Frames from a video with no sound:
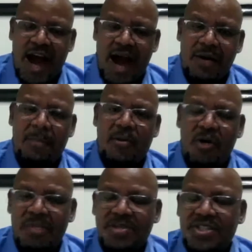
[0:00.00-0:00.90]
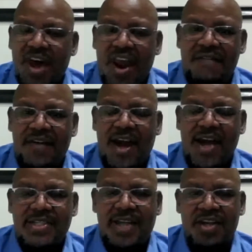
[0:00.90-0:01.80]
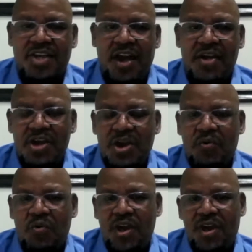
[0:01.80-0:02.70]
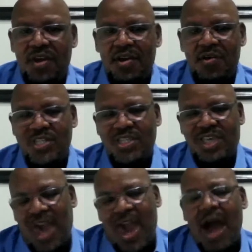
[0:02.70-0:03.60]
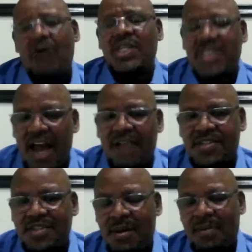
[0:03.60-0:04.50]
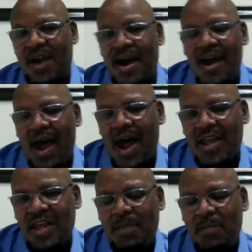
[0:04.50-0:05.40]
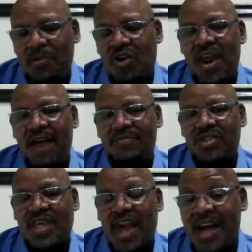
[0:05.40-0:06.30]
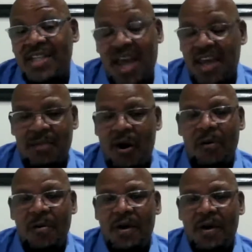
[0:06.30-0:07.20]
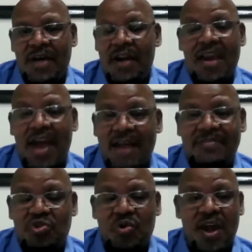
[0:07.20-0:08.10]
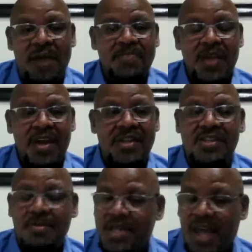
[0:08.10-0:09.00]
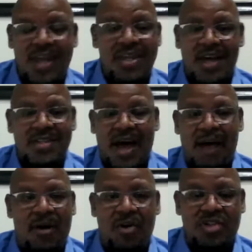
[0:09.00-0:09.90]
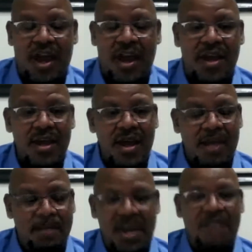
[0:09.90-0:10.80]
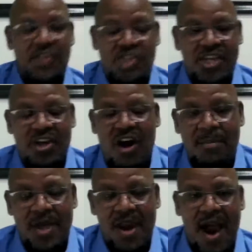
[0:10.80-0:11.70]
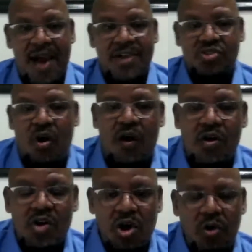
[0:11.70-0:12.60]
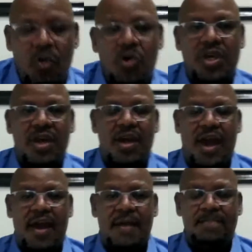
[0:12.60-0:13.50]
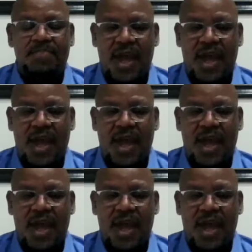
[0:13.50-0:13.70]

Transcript: Our problem in South Africa is that we scare ourselves. I mean, other people don't have to scare us anymore. They don't have to intimidate us about beneficiating our minerals or looking at